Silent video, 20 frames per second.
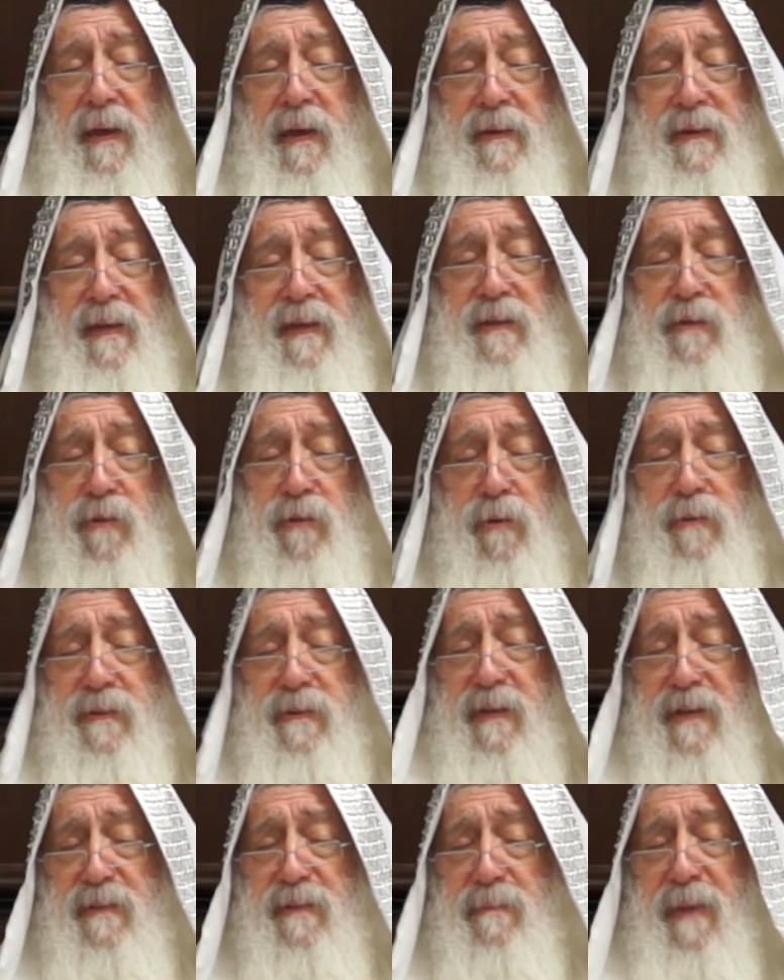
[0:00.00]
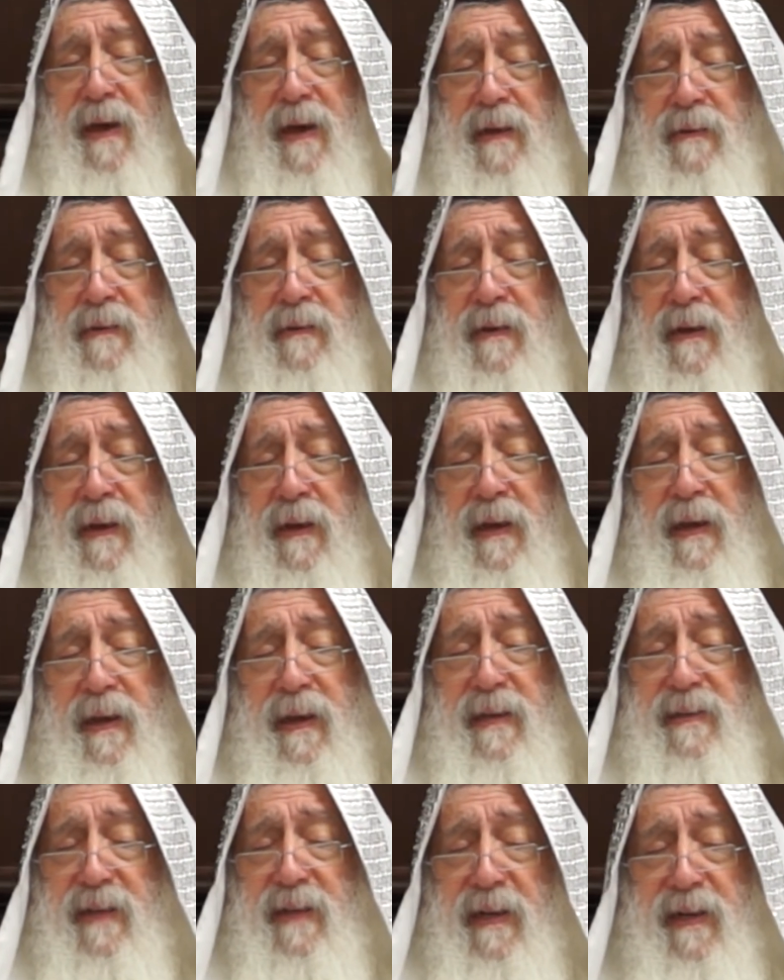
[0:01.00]
This this man
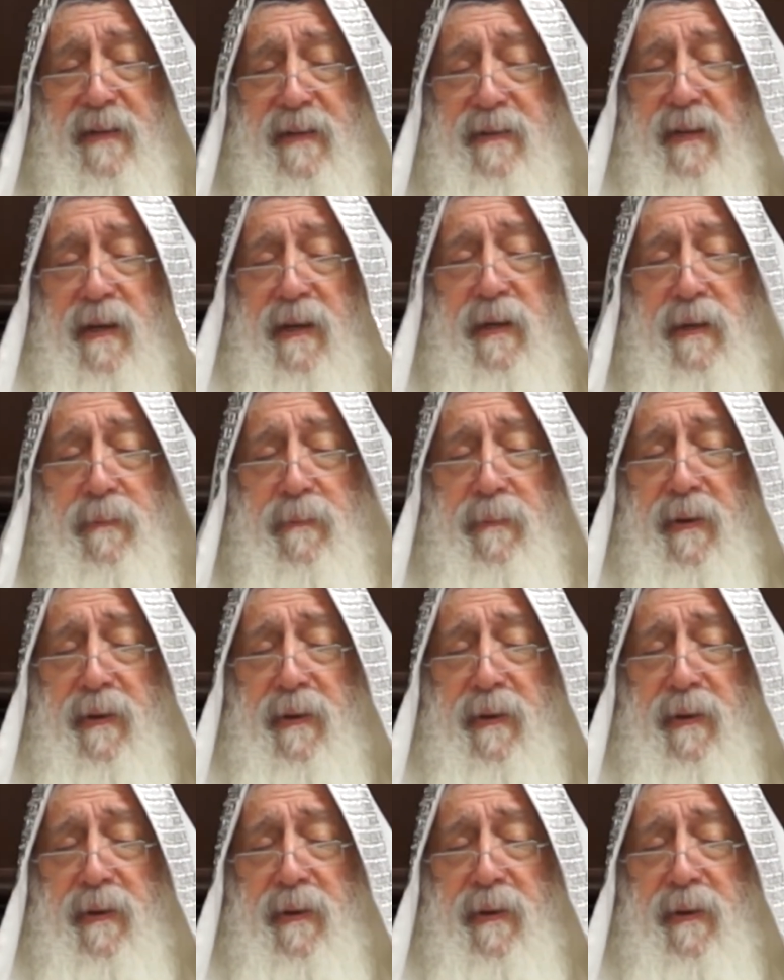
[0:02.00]
is going to take